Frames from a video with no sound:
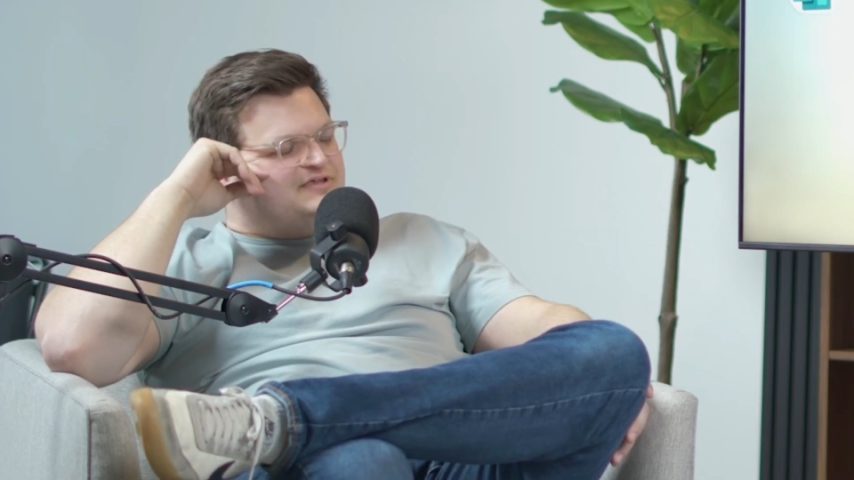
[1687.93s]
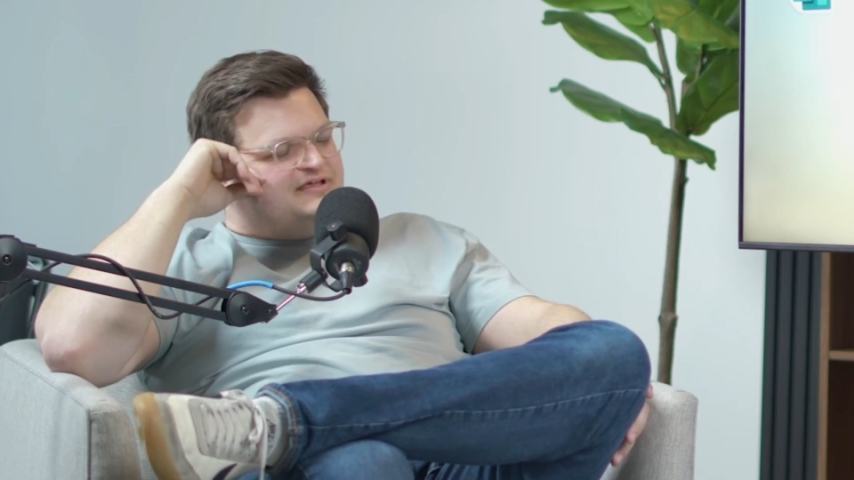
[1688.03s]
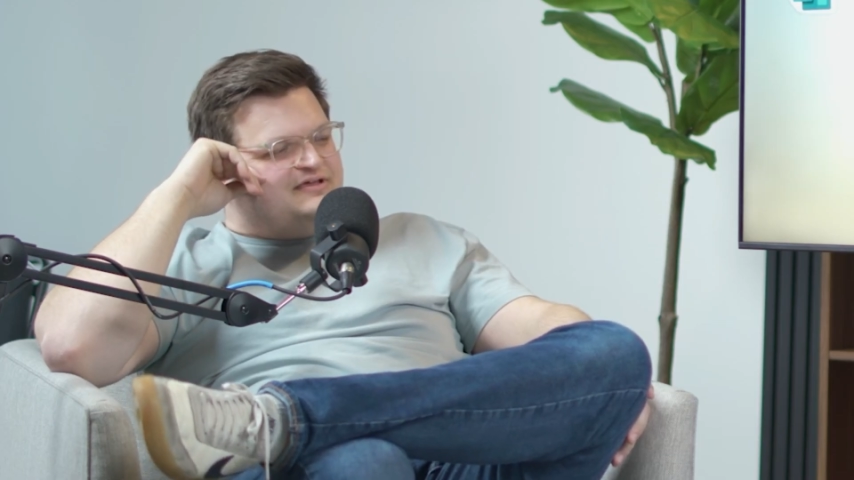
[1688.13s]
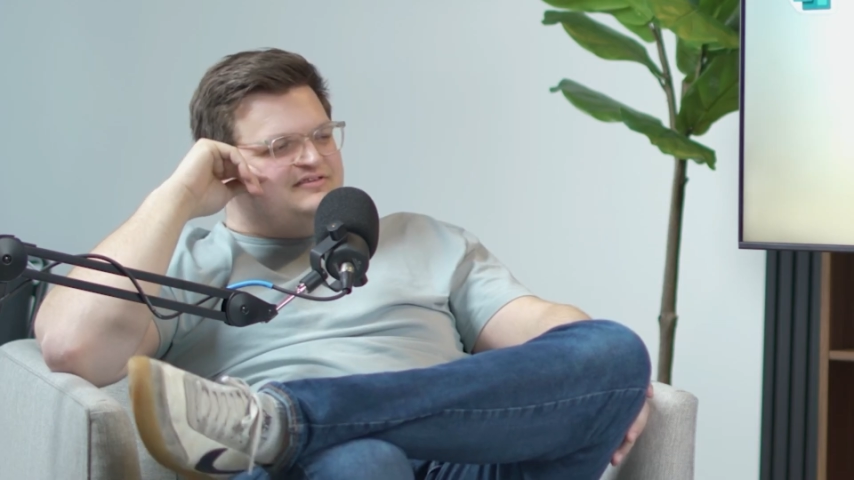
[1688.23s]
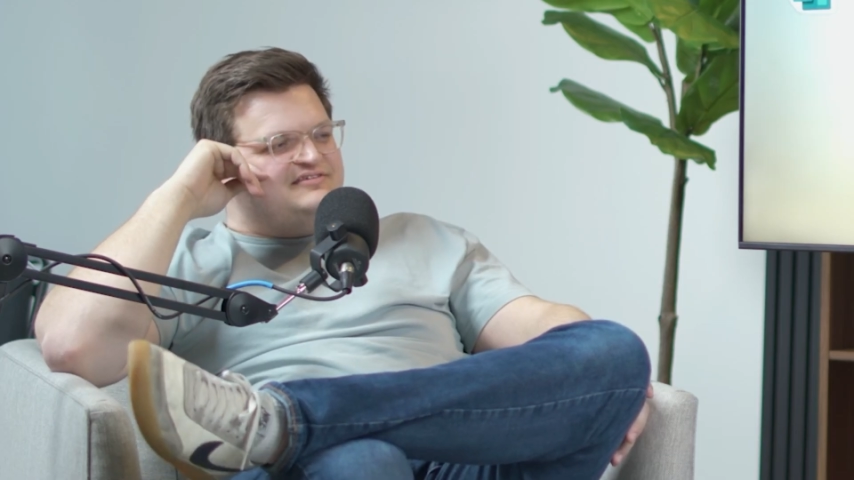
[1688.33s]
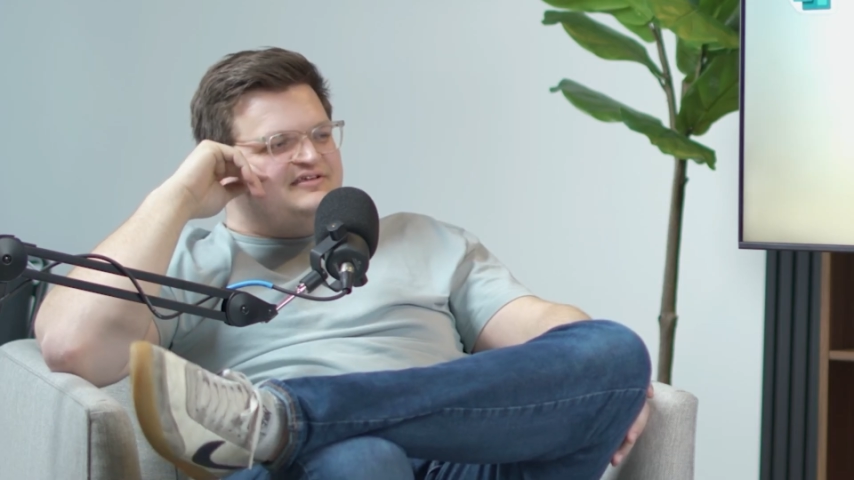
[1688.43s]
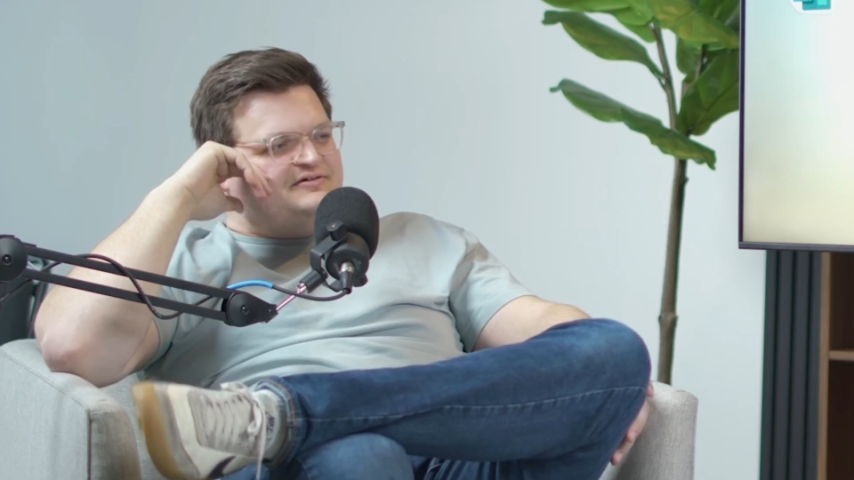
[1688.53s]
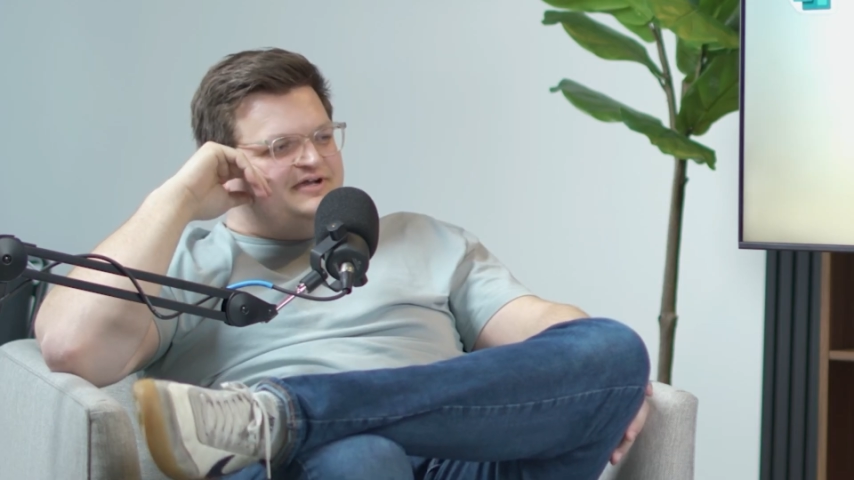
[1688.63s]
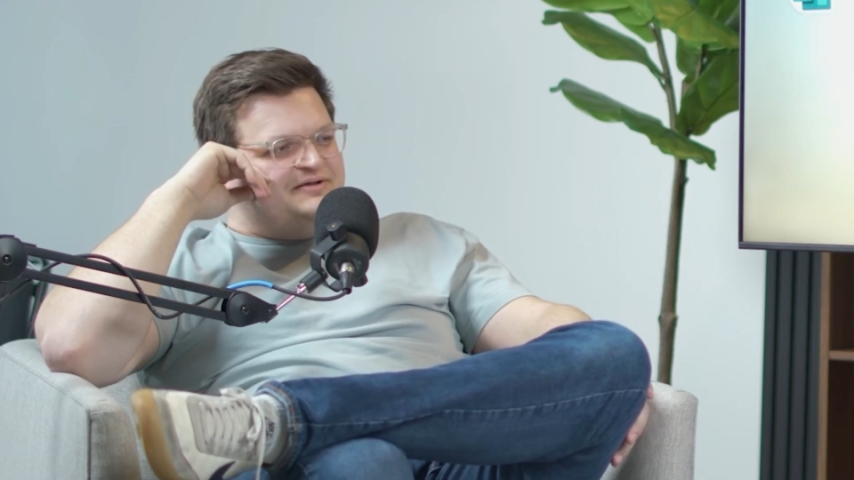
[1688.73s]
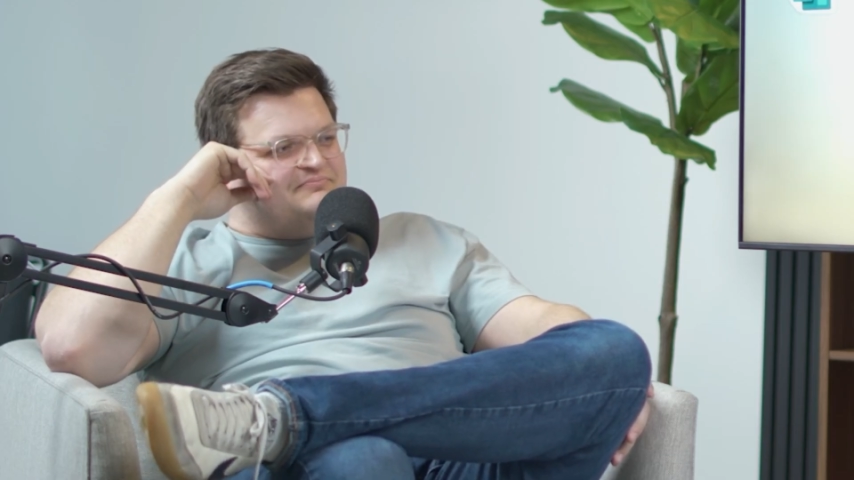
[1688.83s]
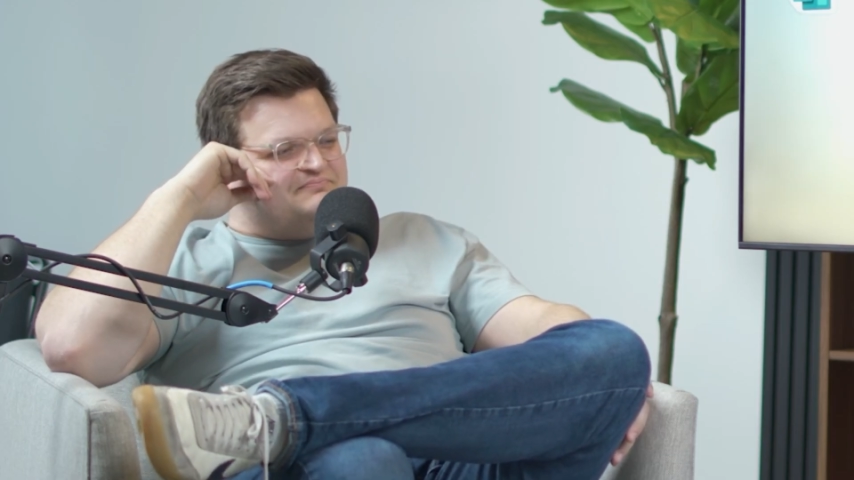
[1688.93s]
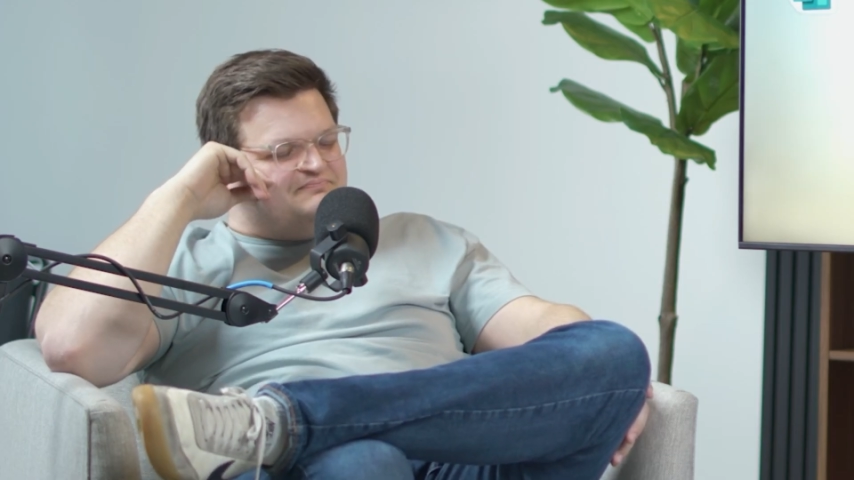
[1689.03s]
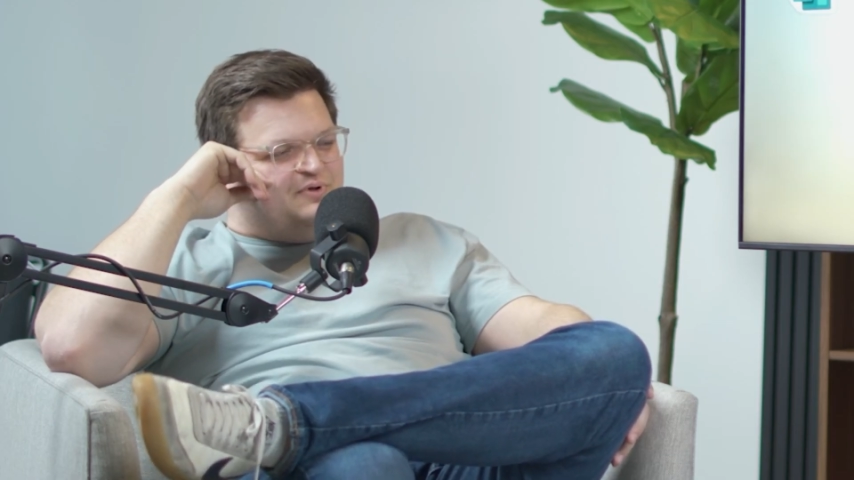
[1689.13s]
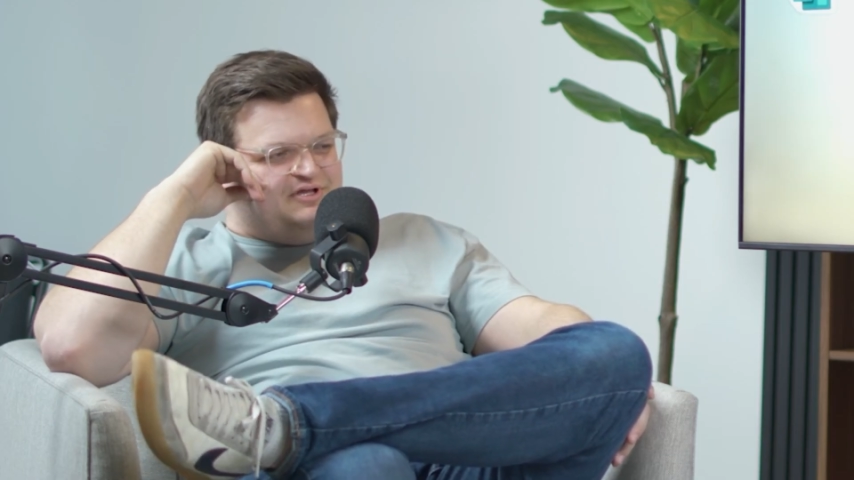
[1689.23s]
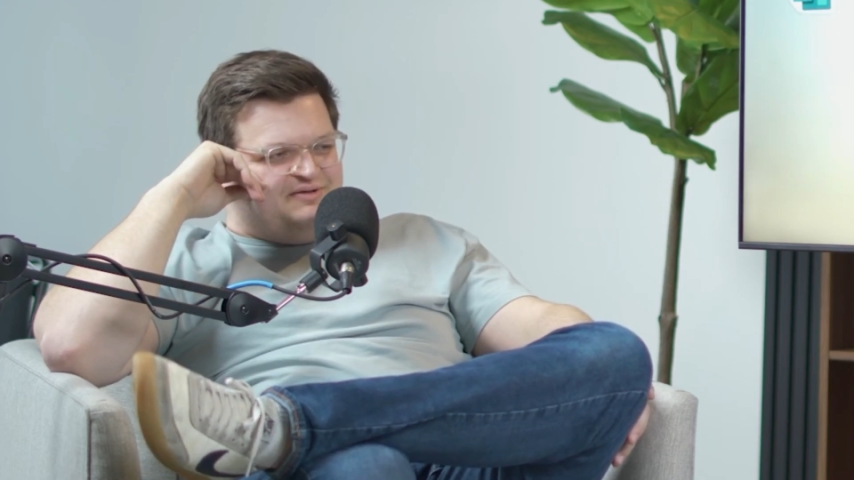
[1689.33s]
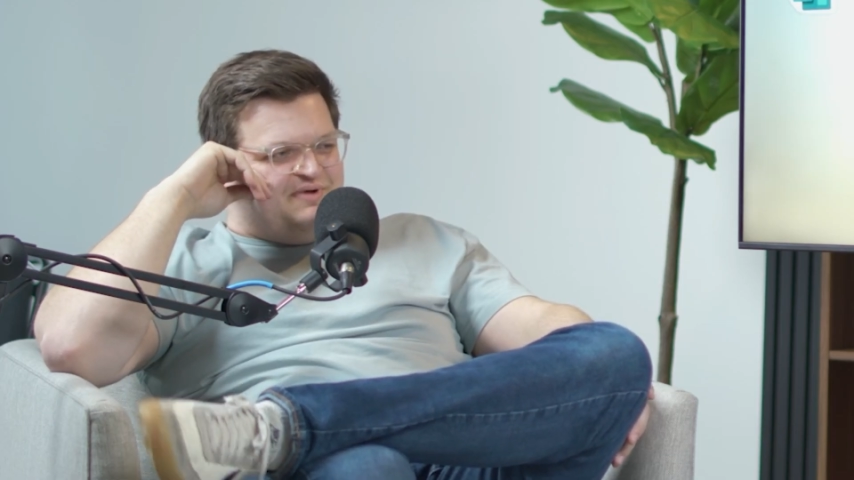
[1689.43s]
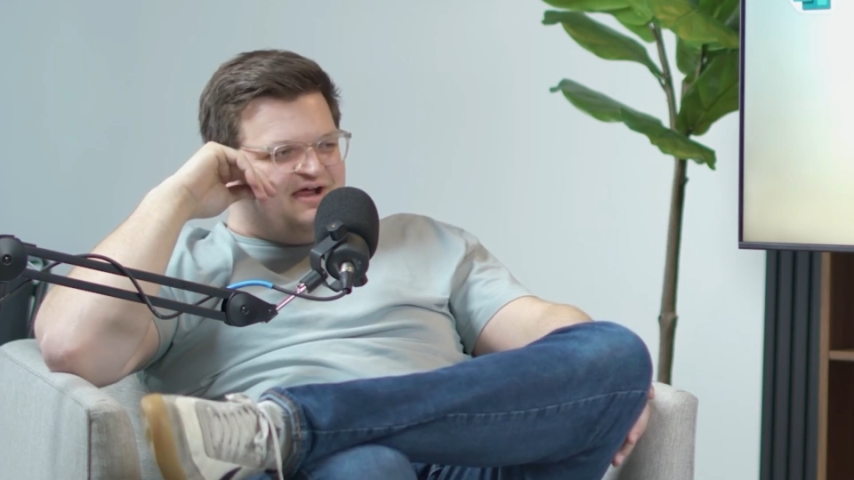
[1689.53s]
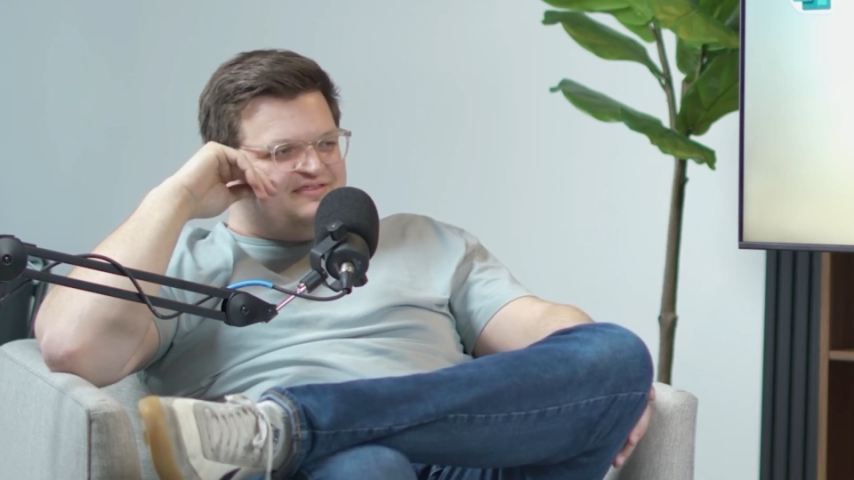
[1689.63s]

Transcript: Considering pulling back